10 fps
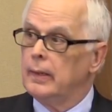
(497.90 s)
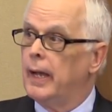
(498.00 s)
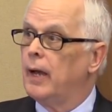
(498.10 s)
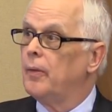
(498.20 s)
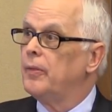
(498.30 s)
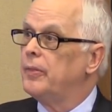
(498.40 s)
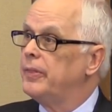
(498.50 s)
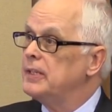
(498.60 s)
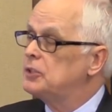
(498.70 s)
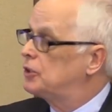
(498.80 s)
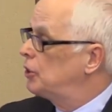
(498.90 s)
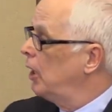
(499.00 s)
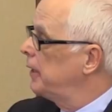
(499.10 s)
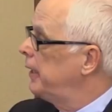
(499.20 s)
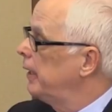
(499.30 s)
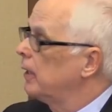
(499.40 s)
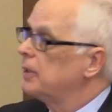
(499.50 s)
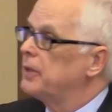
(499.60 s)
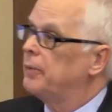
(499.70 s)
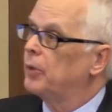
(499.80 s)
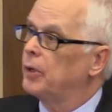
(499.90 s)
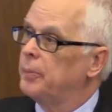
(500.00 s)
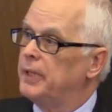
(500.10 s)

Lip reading: Now, this chart here, and we're going to